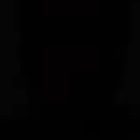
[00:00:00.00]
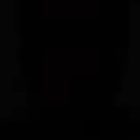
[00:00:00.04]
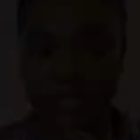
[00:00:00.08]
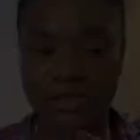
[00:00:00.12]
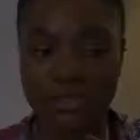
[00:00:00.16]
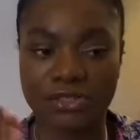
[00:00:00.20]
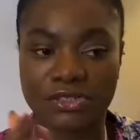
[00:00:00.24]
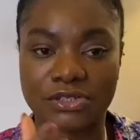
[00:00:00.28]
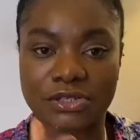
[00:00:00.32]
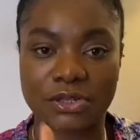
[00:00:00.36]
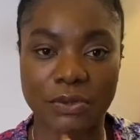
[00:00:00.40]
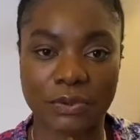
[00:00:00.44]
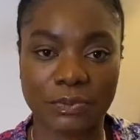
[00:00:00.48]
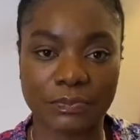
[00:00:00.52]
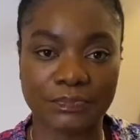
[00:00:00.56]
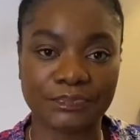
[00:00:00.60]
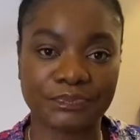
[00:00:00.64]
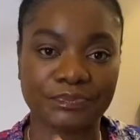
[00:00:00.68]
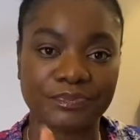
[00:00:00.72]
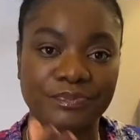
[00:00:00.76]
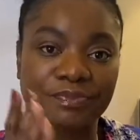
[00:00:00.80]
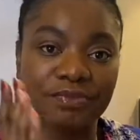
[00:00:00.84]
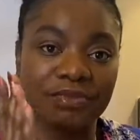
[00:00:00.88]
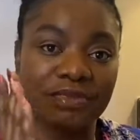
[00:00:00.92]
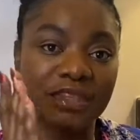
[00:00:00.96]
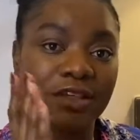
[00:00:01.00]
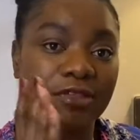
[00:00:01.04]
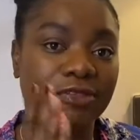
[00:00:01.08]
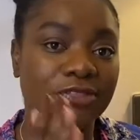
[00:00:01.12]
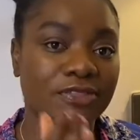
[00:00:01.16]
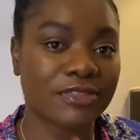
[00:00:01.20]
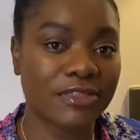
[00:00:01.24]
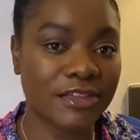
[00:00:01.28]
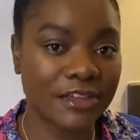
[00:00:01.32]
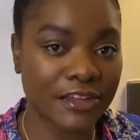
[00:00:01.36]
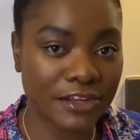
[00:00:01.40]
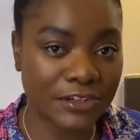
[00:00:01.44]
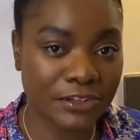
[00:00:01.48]
So the
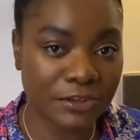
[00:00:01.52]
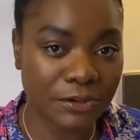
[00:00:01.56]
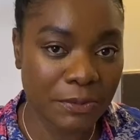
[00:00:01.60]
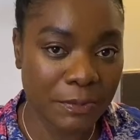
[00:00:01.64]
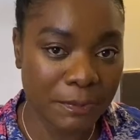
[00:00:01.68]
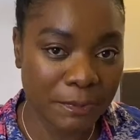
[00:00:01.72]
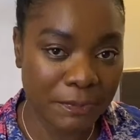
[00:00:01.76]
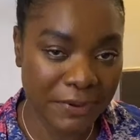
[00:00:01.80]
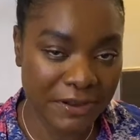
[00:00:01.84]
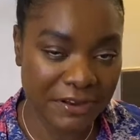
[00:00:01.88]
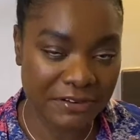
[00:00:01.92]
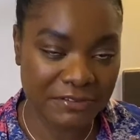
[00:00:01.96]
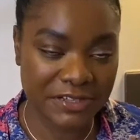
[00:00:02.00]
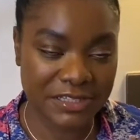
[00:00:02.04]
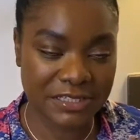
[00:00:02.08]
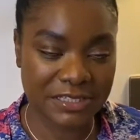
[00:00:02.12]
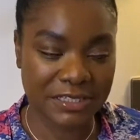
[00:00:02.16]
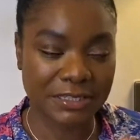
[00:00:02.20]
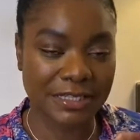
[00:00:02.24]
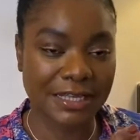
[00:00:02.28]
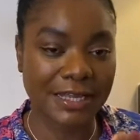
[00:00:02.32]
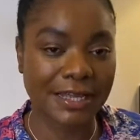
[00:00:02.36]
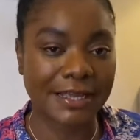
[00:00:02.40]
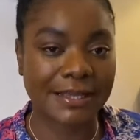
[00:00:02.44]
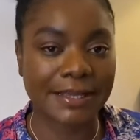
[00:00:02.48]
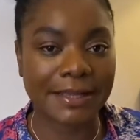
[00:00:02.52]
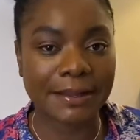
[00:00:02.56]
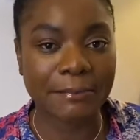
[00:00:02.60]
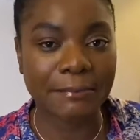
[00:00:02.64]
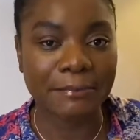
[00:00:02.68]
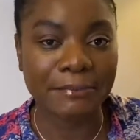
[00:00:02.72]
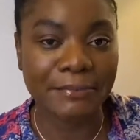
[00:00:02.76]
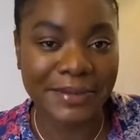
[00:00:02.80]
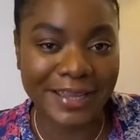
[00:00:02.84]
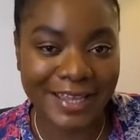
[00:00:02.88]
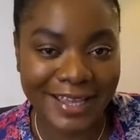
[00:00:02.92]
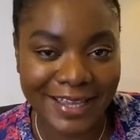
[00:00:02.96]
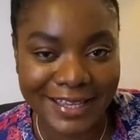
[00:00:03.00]
third comparison I
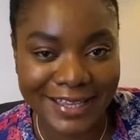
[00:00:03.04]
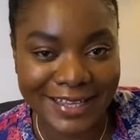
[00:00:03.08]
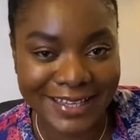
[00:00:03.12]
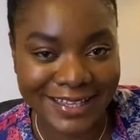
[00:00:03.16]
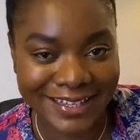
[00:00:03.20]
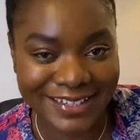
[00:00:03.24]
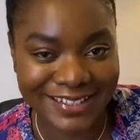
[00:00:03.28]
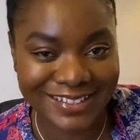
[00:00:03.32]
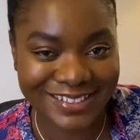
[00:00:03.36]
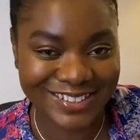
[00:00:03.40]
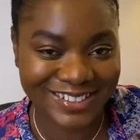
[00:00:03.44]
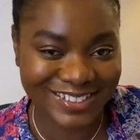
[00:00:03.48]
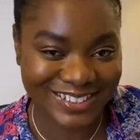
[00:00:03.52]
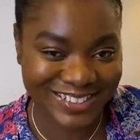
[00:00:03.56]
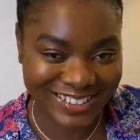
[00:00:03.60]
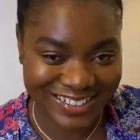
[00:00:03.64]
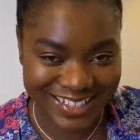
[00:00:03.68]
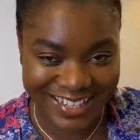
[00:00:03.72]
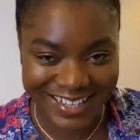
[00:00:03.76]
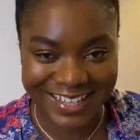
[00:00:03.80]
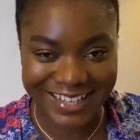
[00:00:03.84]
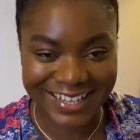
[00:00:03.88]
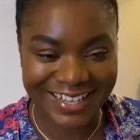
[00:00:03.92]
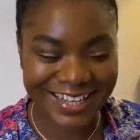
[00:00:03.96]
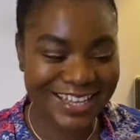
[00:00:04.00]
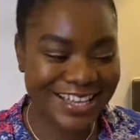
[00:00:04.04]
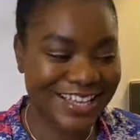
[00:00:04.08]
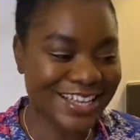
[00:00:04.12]
am making today